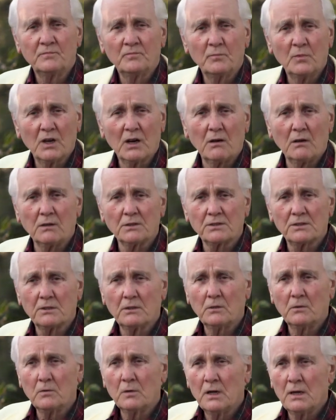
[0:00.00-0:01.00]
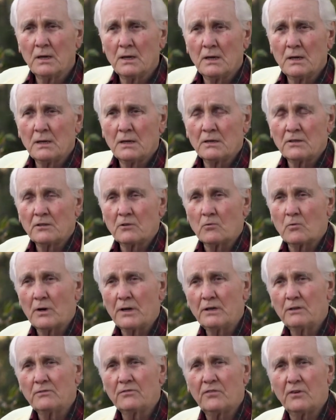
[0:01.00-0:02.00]
but also the
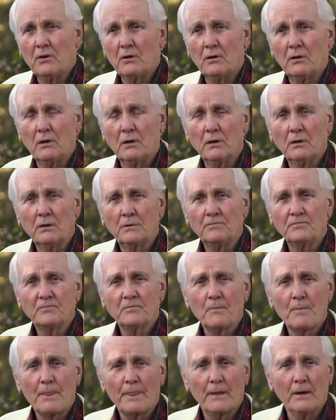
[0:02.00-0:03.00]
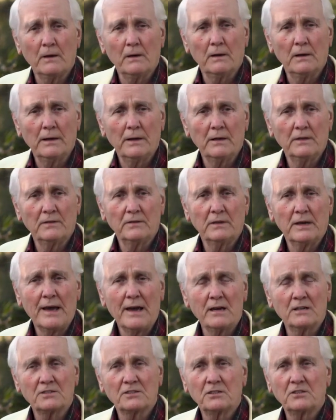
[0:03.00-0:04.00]
rainfall and the
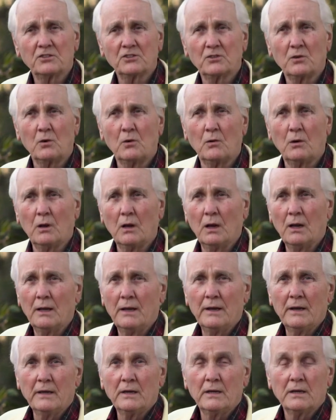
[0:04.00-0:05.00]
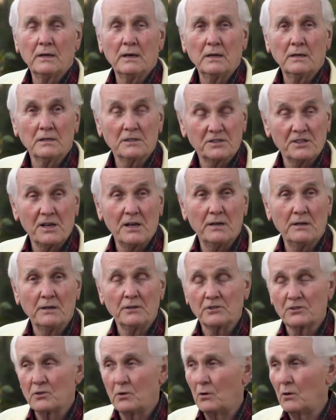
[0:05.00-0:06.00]
acid soil and the sandy
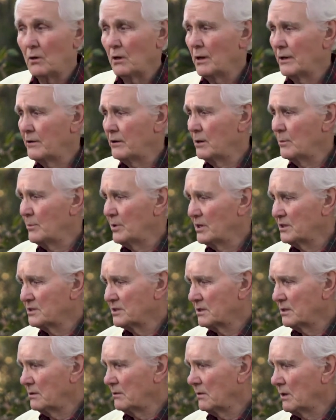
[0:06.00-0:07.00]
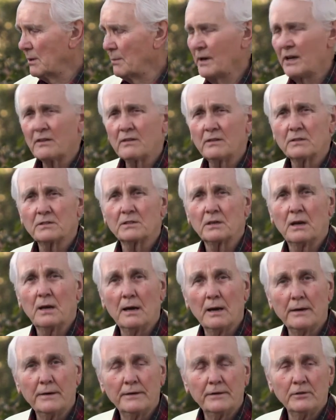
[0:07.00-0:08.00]
soil here in Pensacola make this an
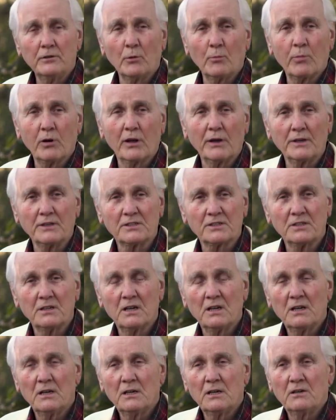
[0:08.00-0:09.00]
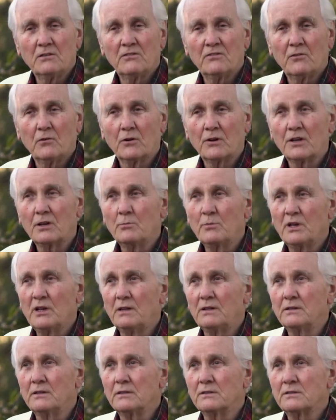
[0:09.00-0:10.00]
ideal place for
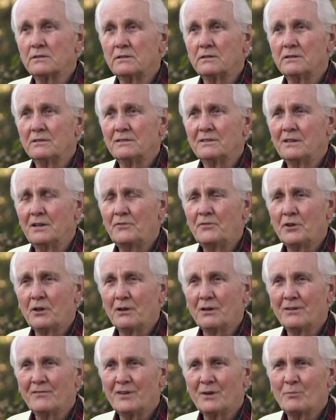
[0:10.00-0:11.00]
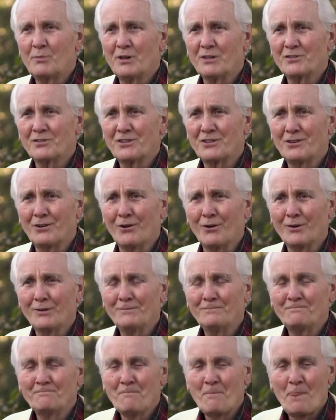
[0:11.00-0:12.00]
camellias. And if you live in Pensacola,
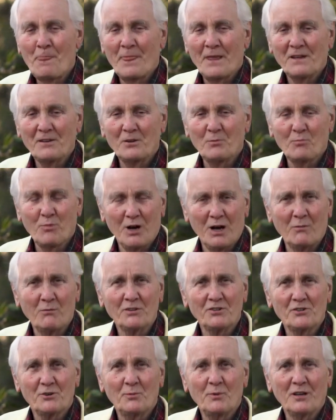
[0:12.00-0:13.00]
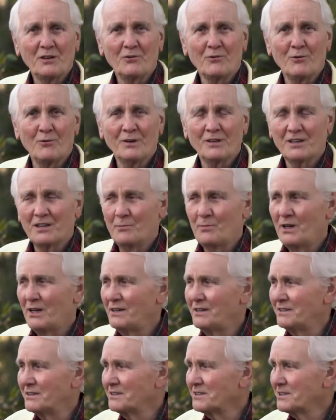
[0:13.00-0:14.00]
you probably should be growing
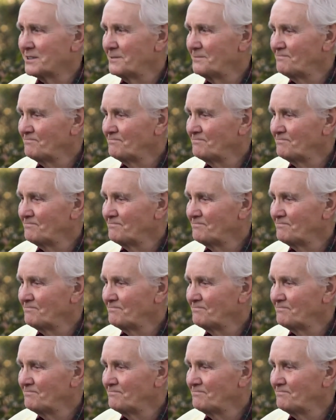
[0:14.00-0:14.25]
camellias,